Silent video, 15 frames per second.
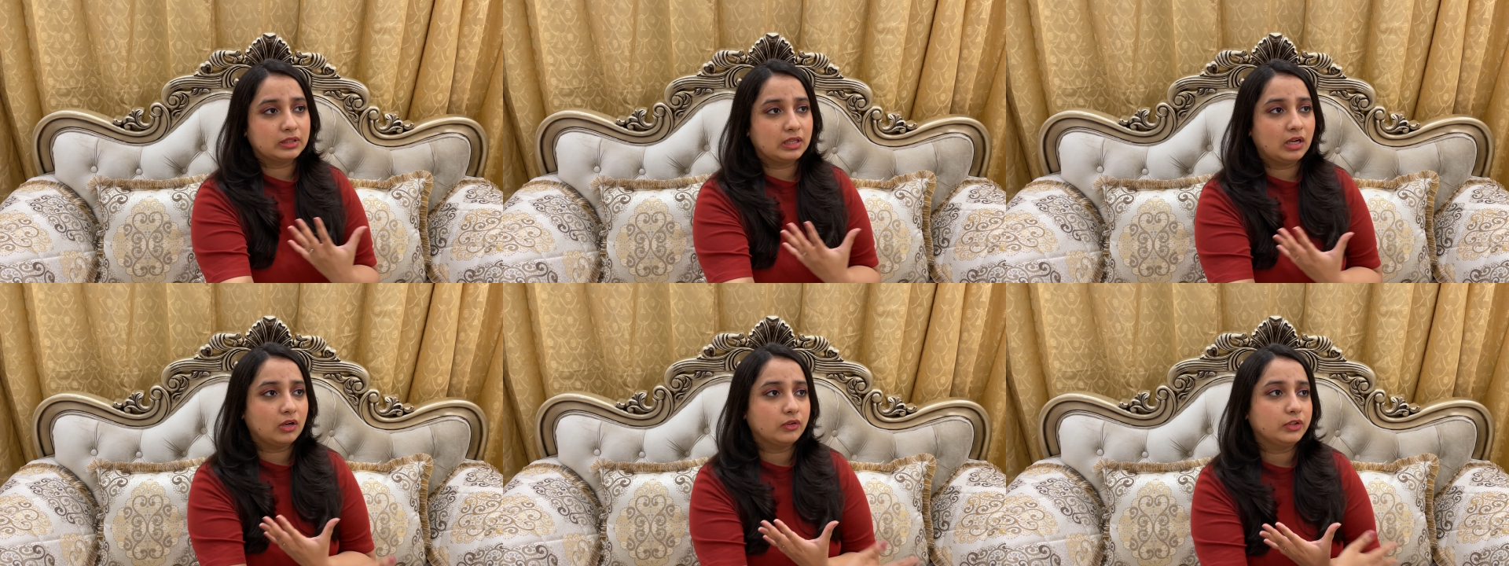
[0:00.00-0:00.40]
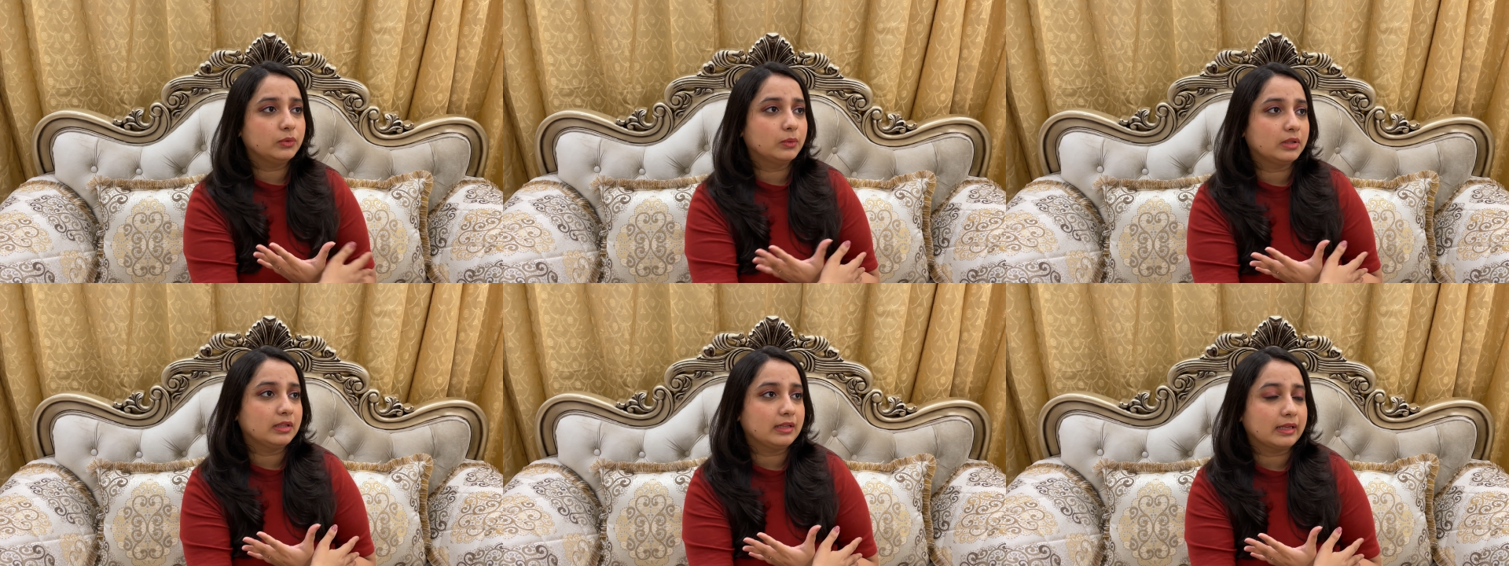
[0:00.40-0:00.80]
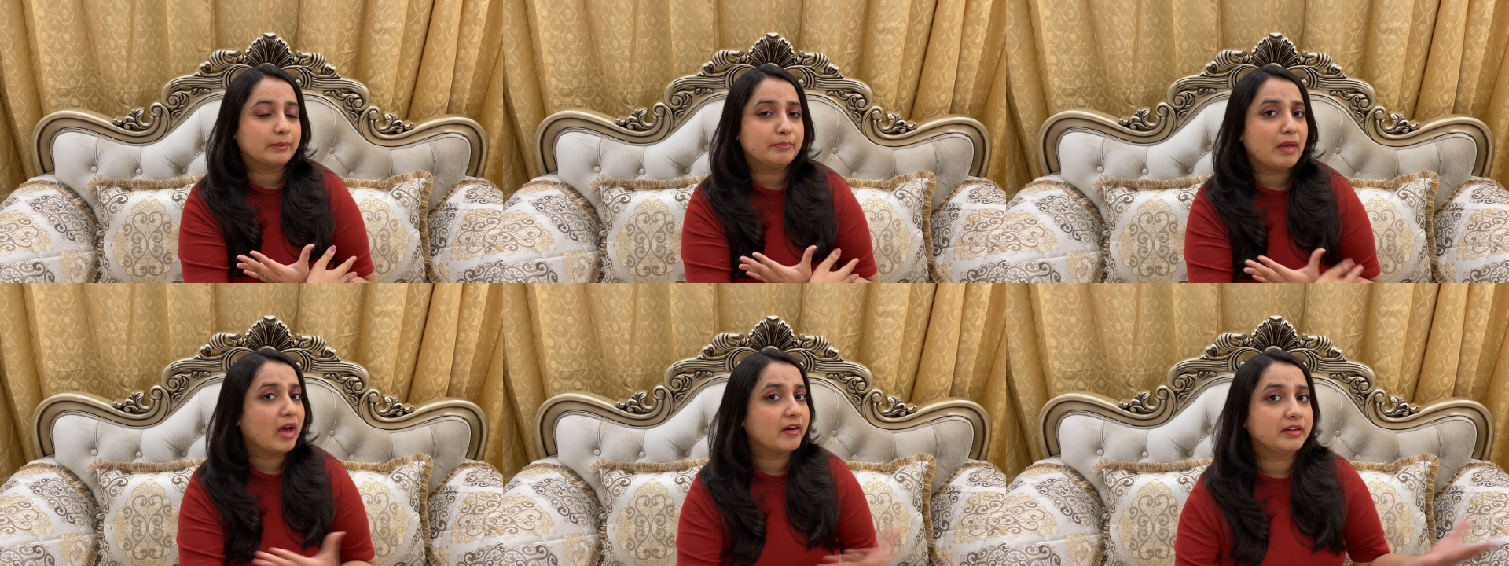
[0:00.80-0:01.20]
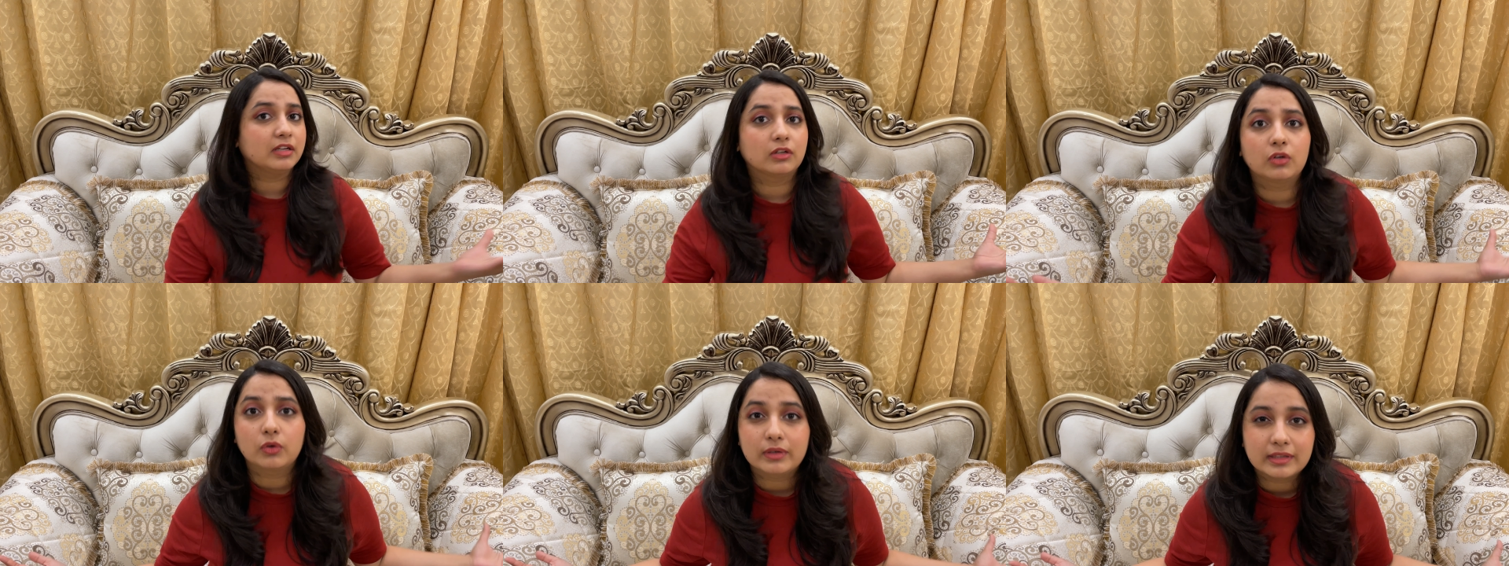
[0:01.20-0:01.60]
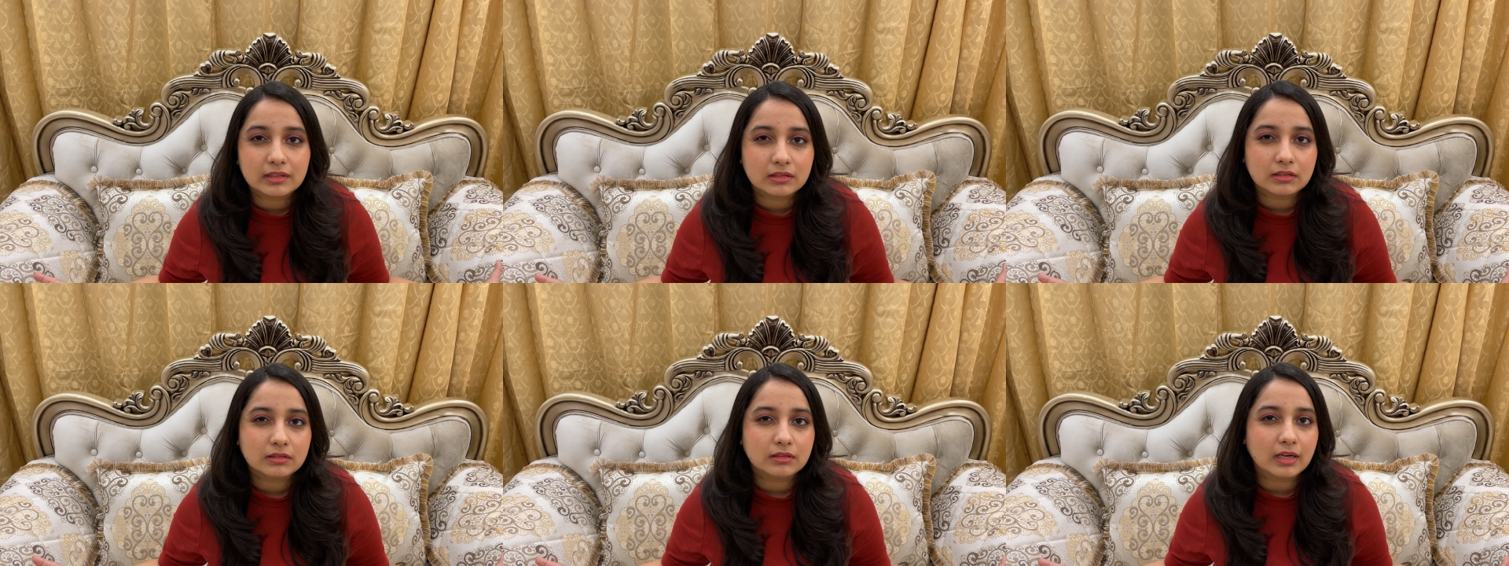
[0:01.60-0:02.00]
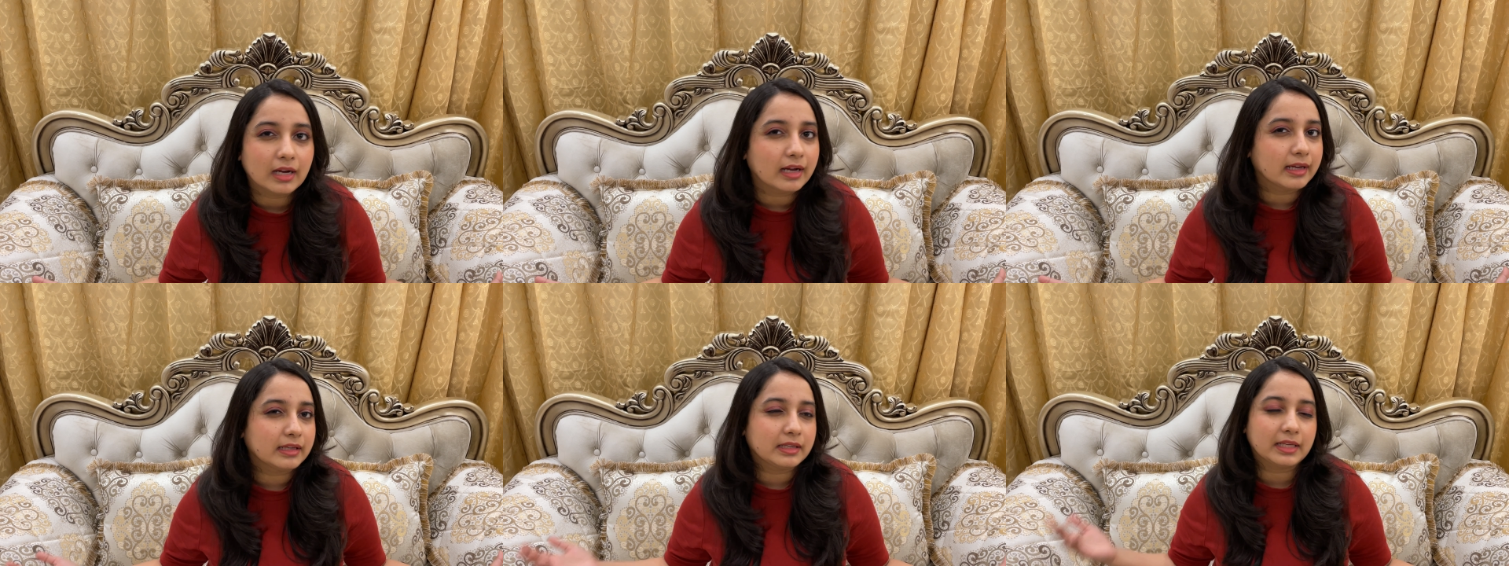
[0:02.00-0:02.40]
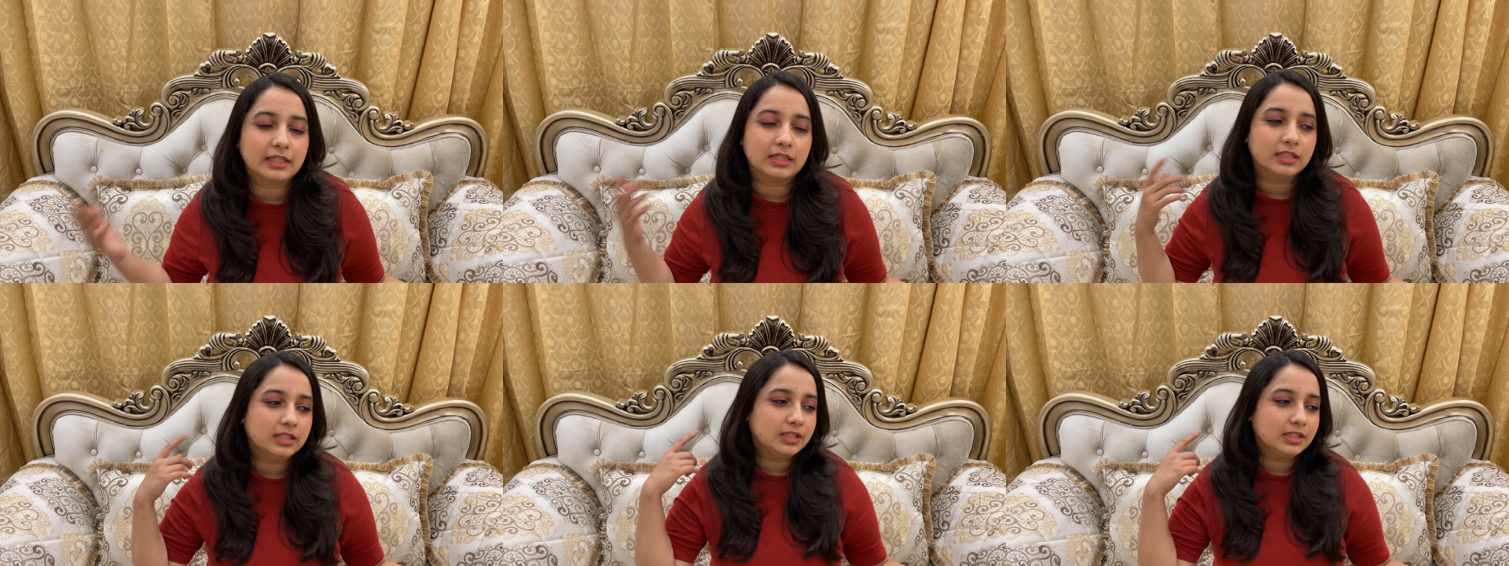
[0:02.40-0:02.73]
and how you want to like marry a Korean guy like